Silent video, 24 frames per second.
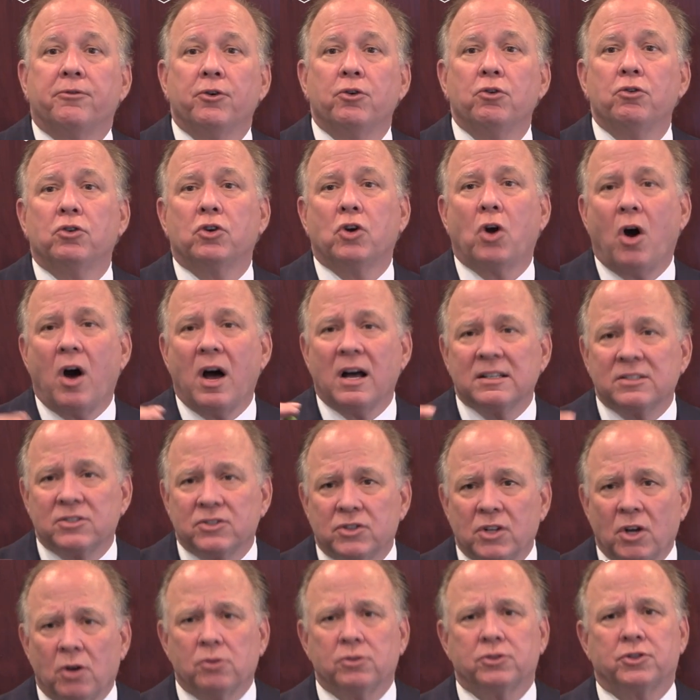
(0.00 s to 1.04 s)
Food costs,
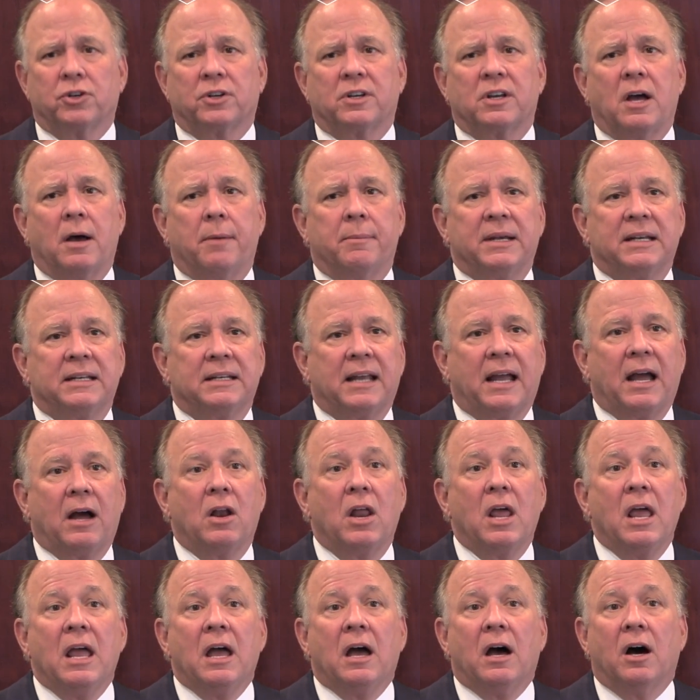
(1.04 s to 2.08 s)
those are coming
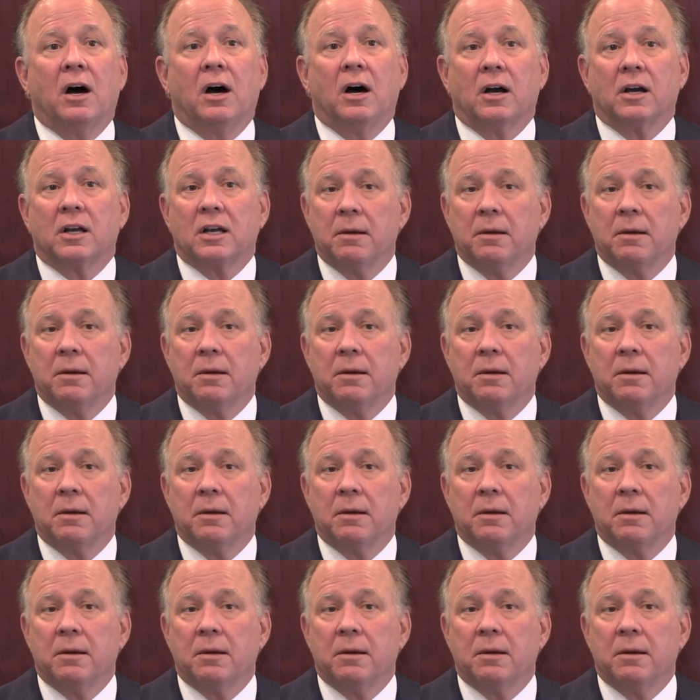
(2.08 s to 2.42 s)
down.